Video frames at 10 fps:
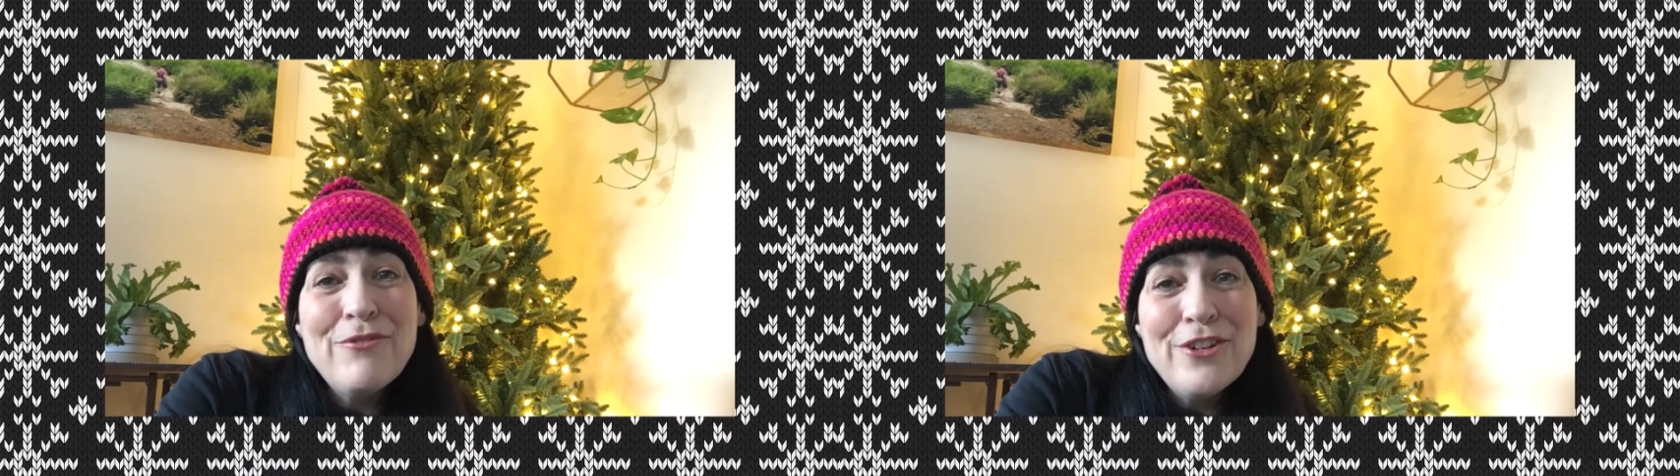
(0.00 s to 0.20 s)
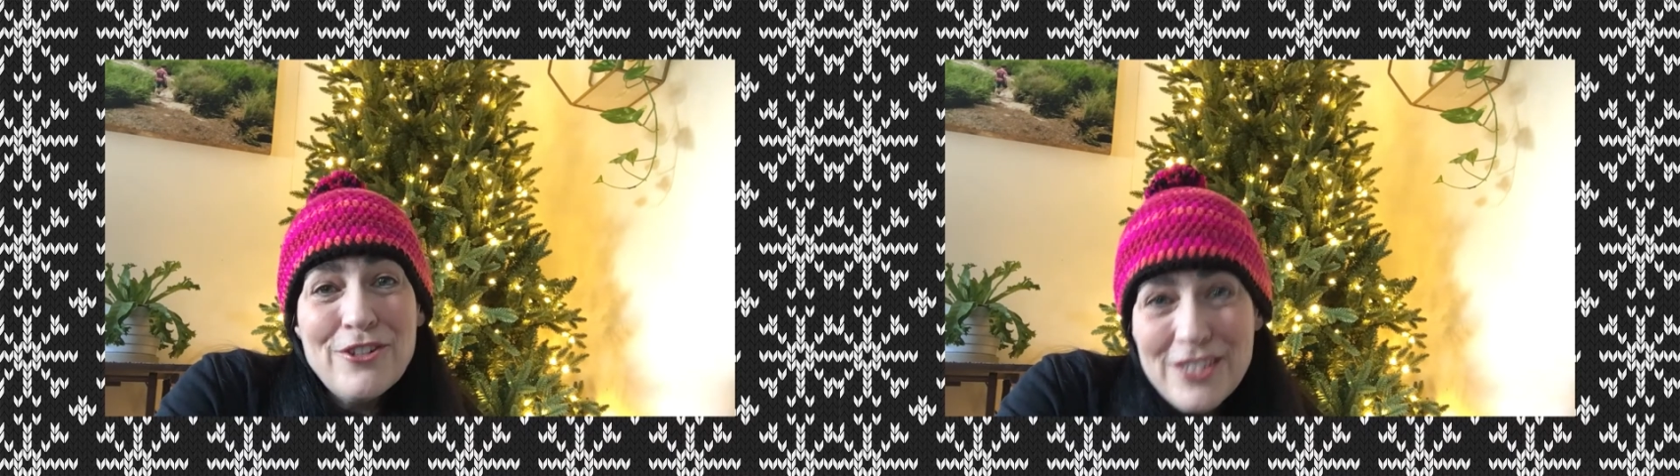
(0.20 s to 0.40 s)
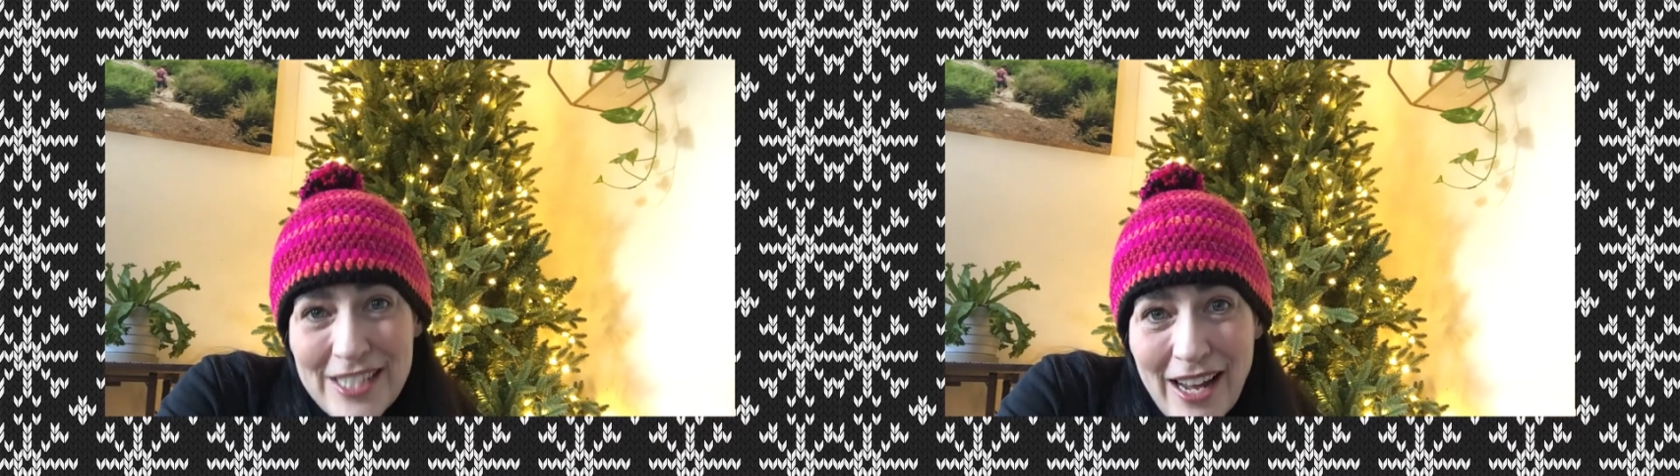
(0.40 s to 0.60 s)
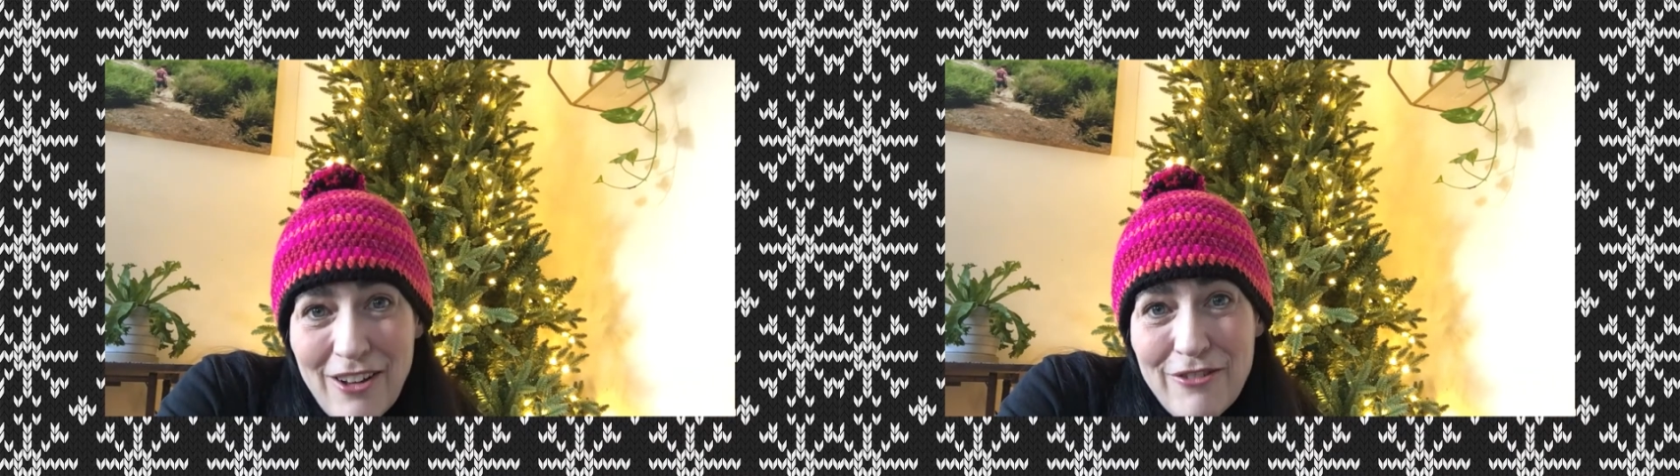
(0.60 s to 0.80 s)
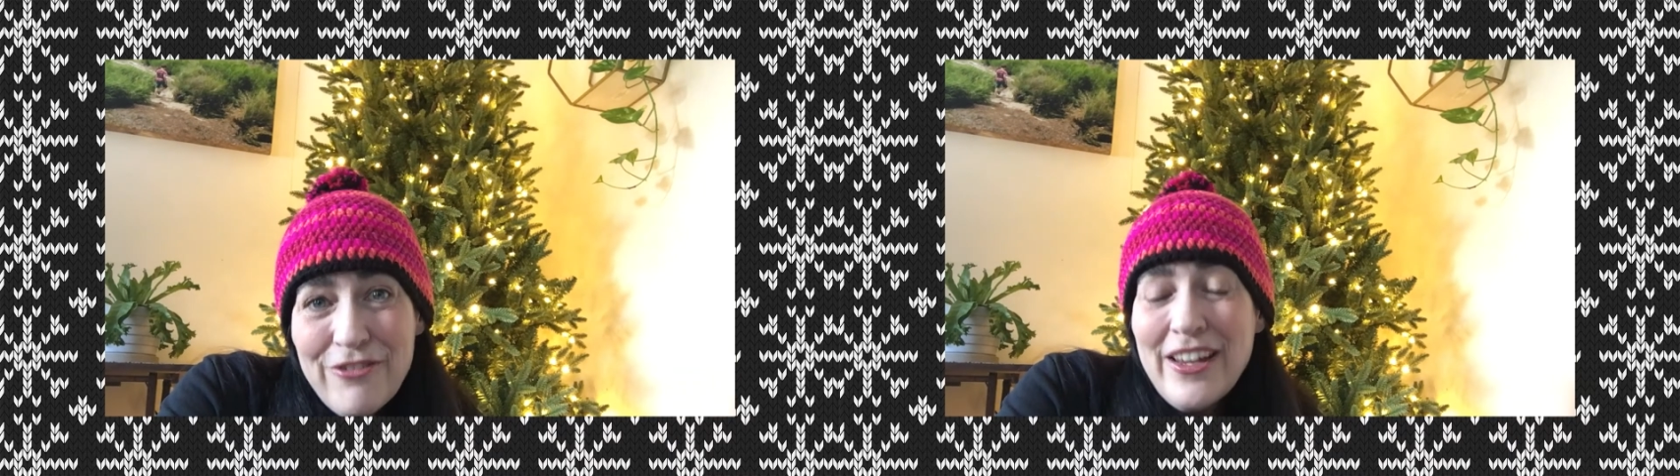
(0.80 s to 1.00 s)
for
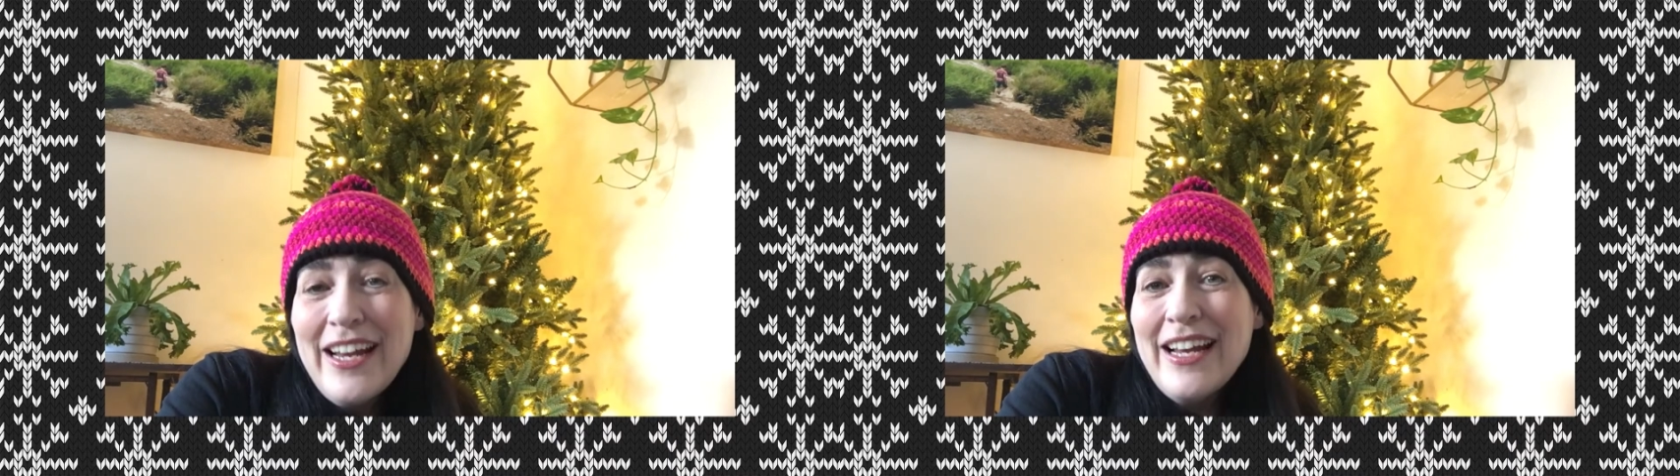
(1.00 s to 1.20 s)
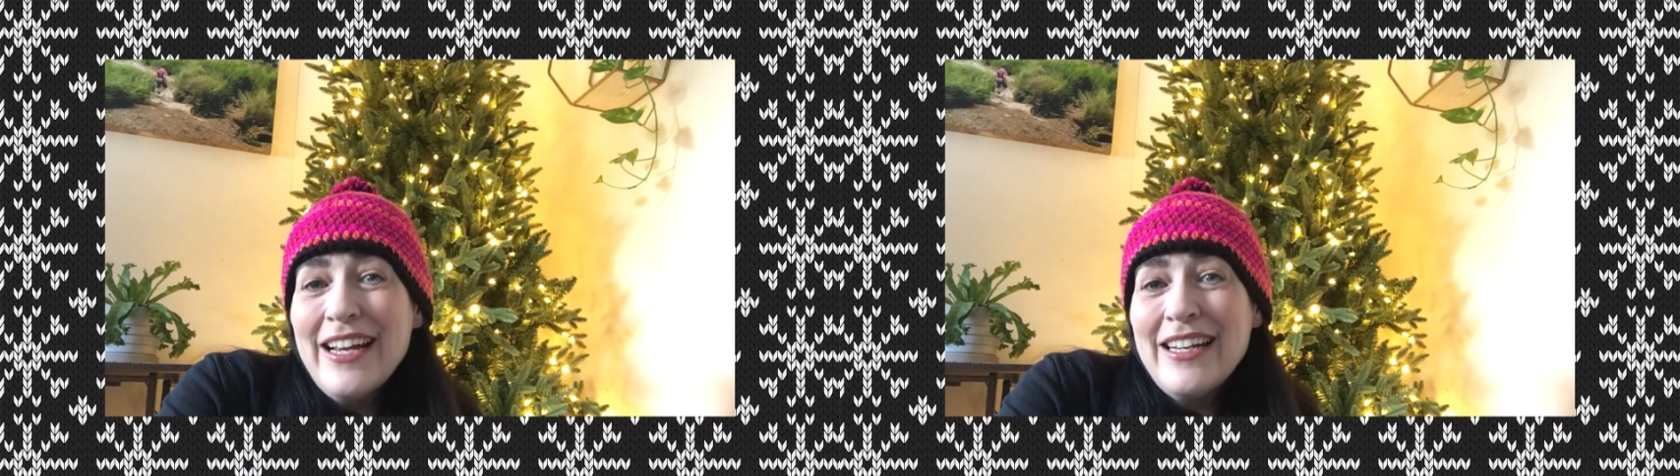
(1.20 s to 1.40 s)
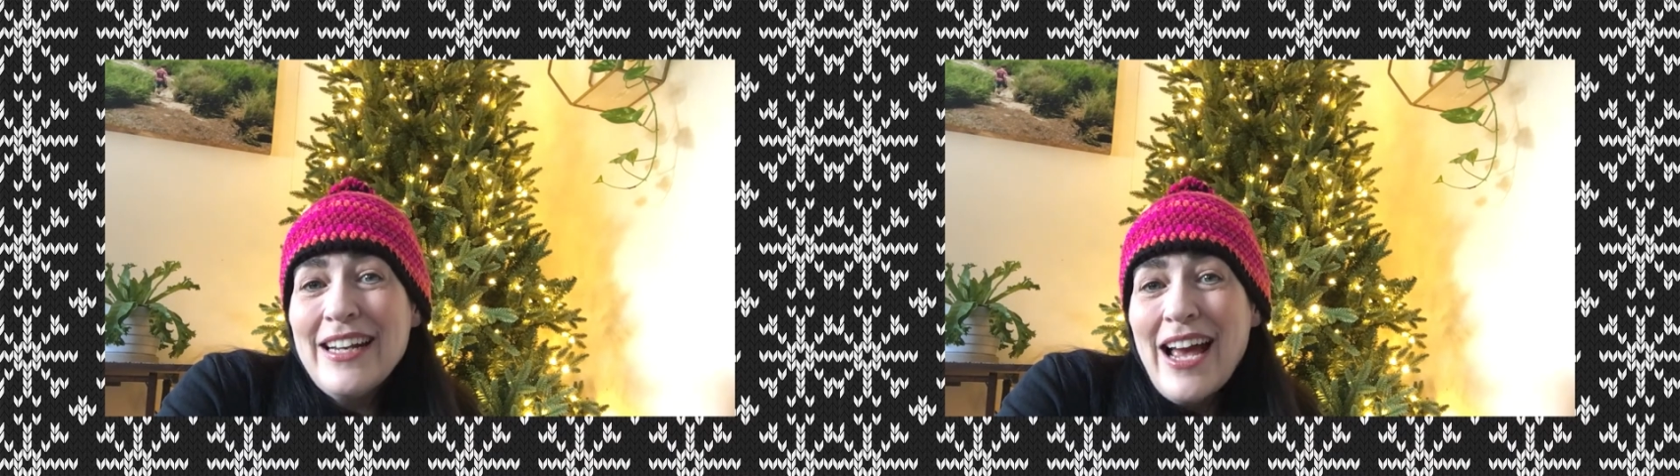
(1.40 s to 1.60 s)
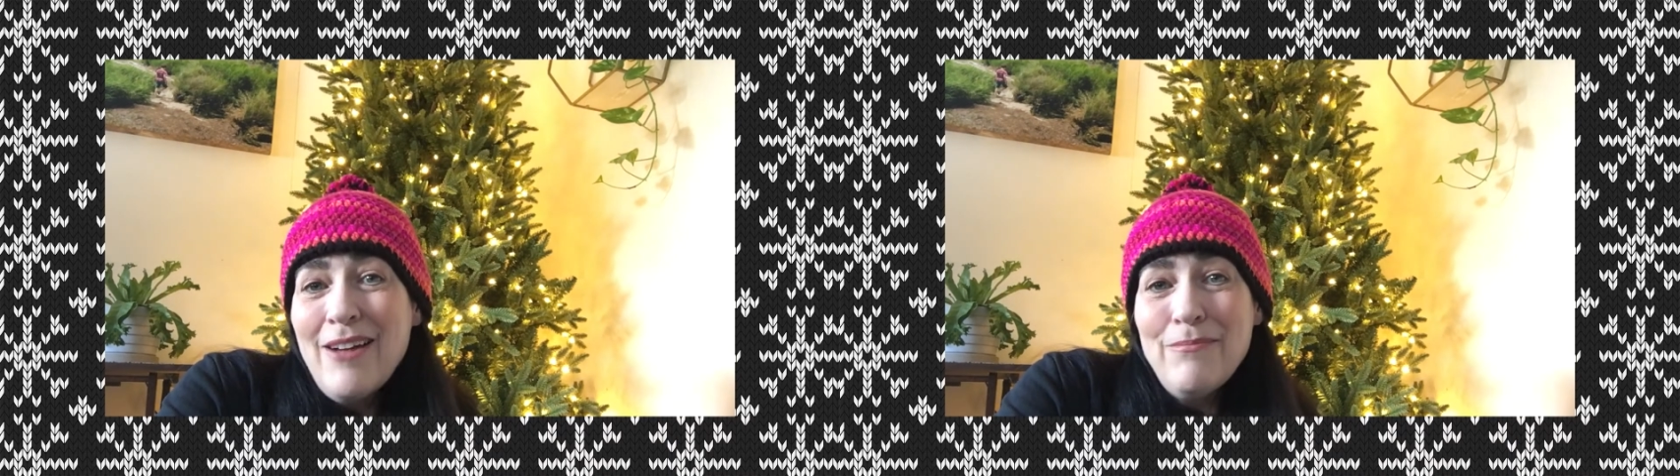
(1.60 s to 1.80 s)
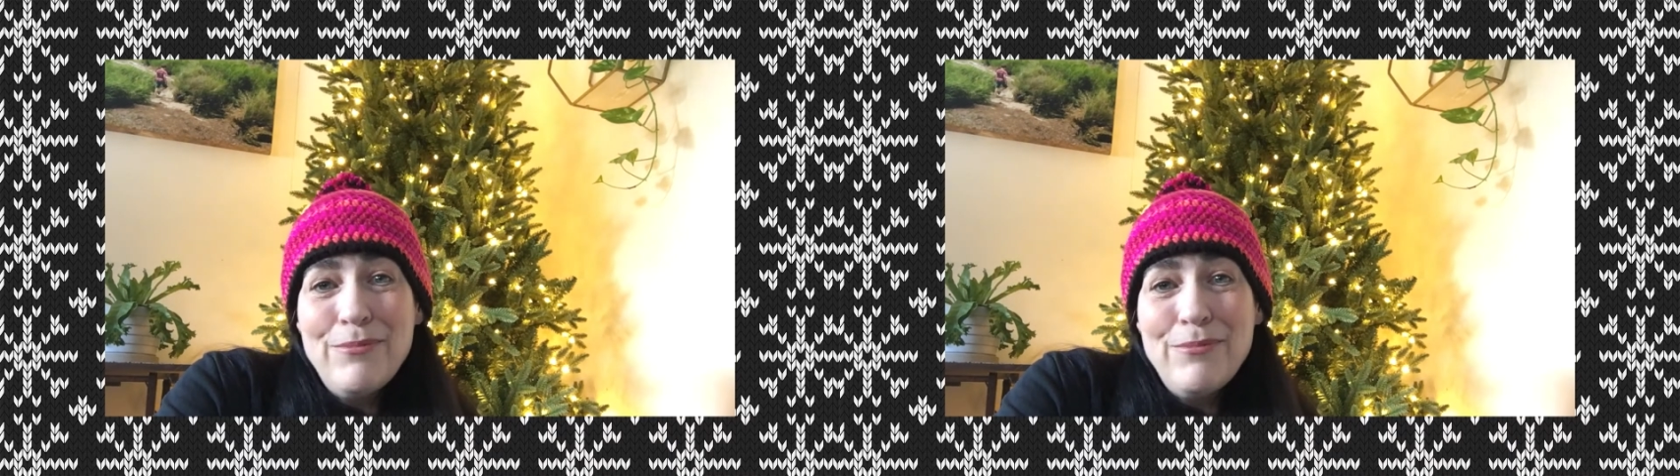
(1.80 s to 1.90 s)
yourself and not